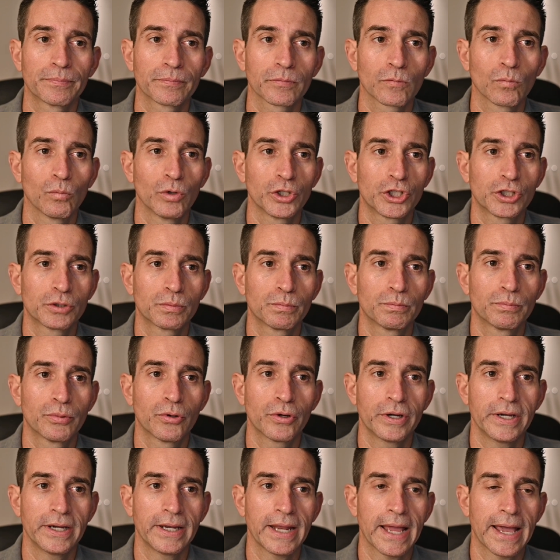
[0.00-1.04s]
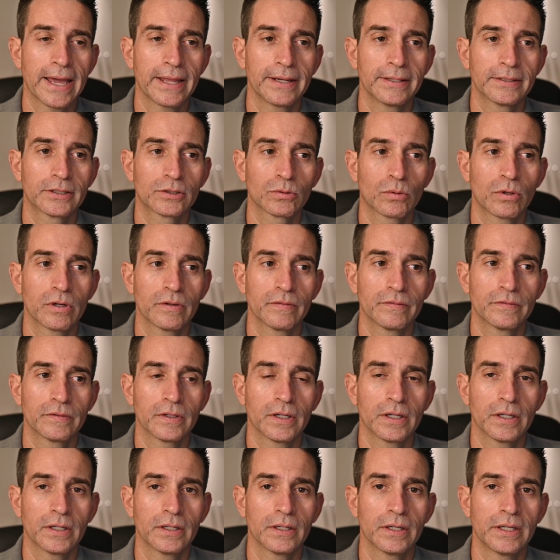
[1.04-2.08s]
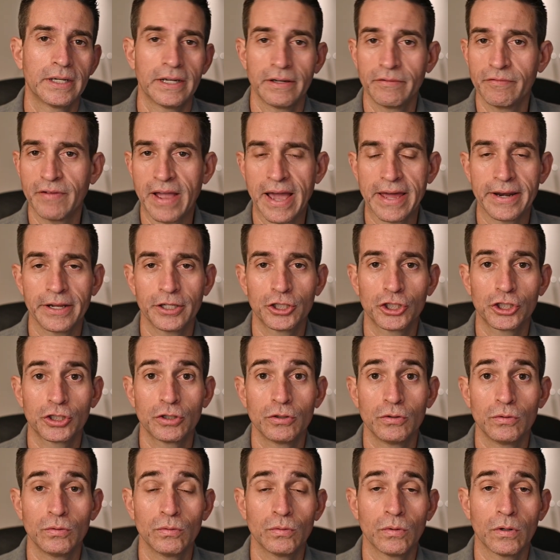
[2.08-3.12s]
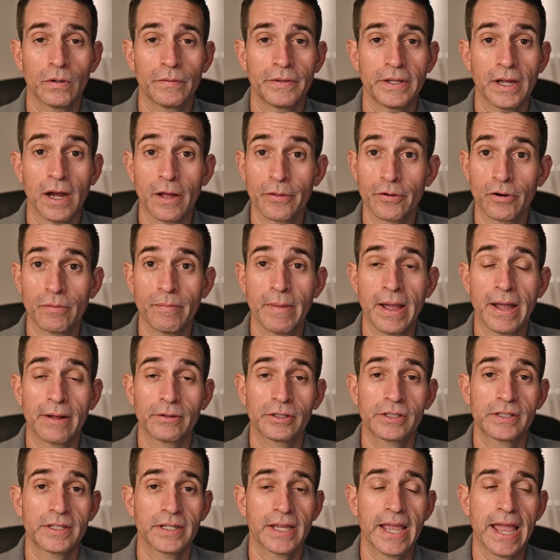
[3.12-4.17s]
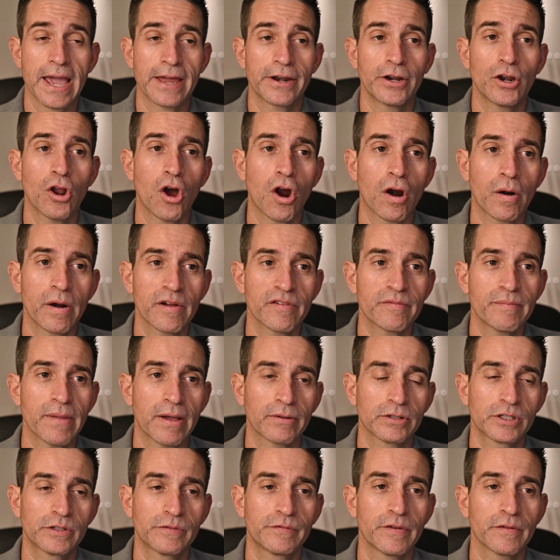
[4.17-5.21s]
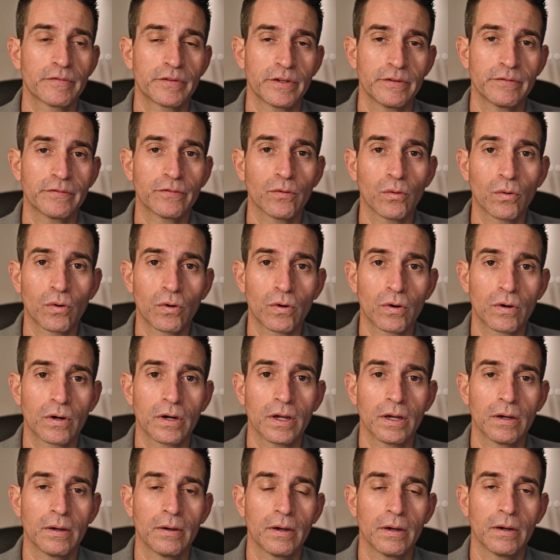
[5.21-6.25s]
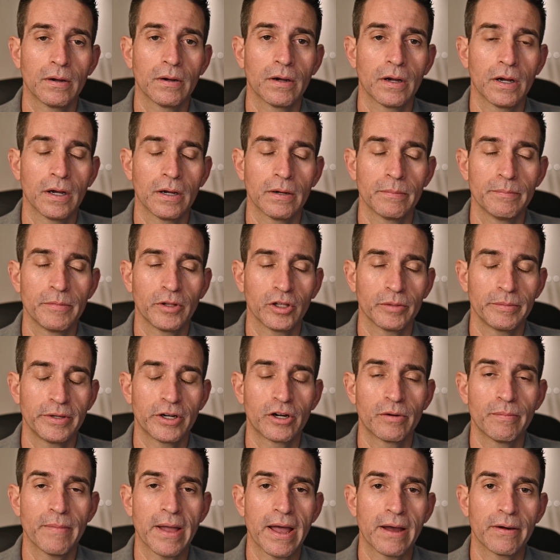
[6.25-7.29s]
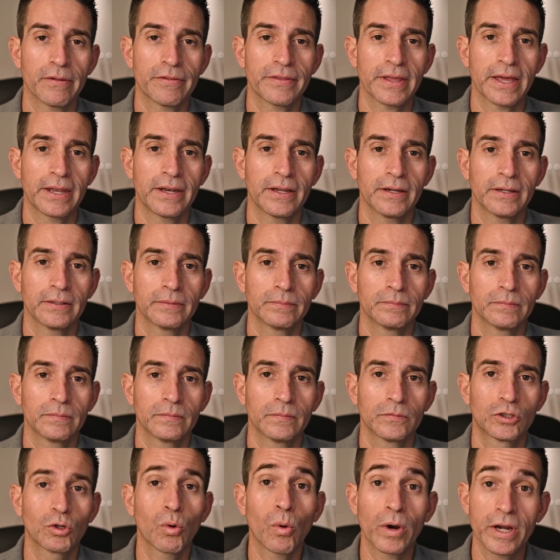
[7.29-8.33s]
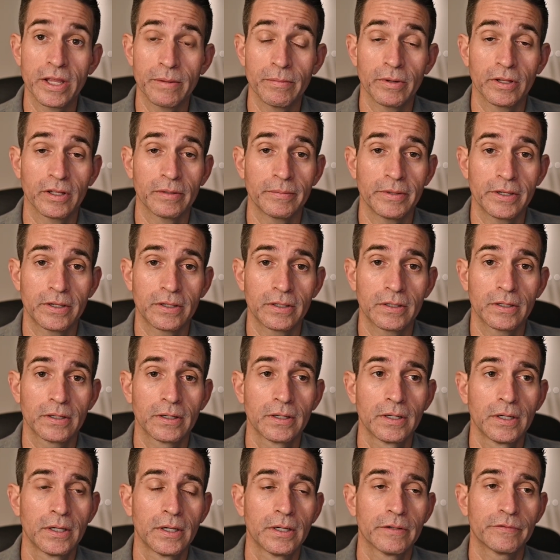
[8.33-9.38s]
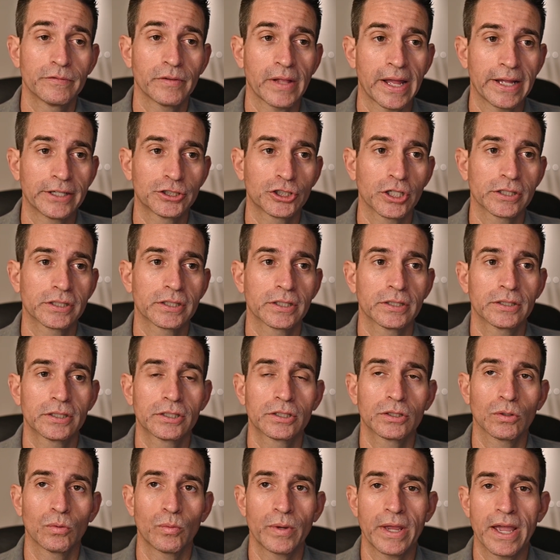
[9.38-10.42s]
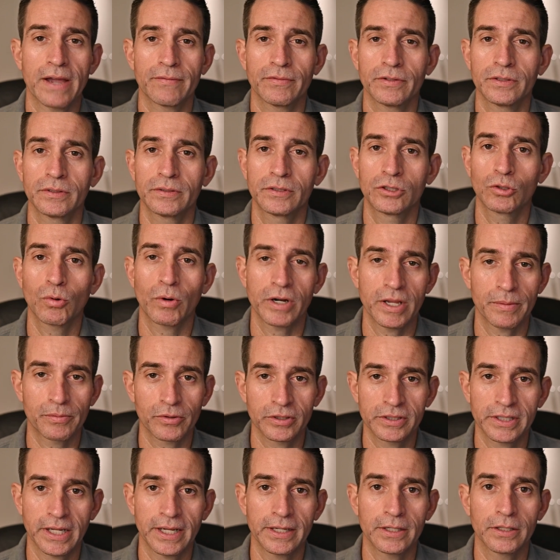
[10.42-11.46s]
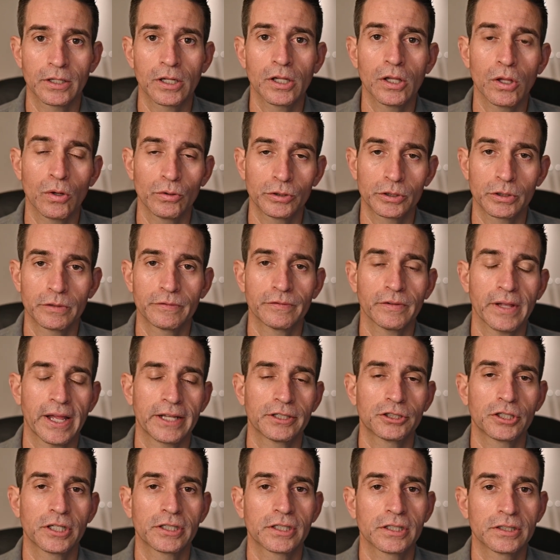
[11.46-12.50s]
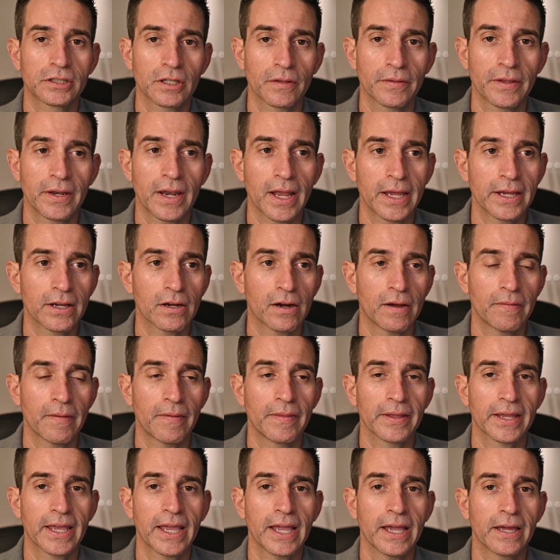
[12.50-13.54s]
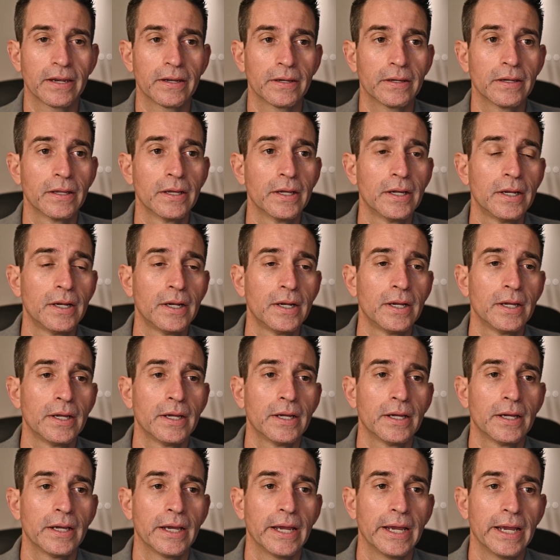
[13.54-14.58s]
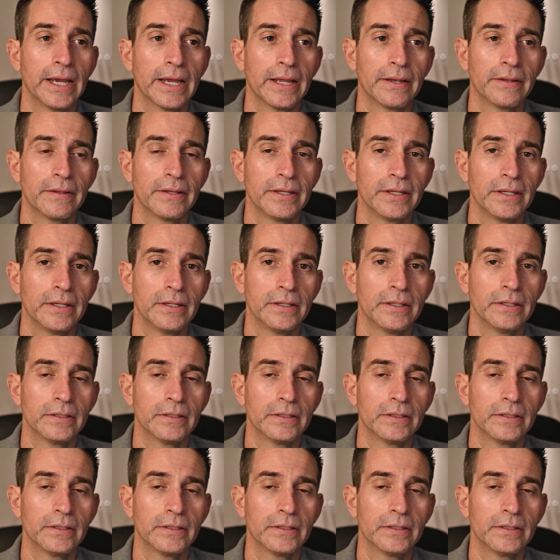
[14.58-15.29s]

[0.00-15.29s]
which put it at sort of an advantage to the other mounts. The Canon RF mounts 54 millimeter mouth and a 20 millimeter flange distance, so we have a 20% closer flange distance on the Nikon than the Canon. And the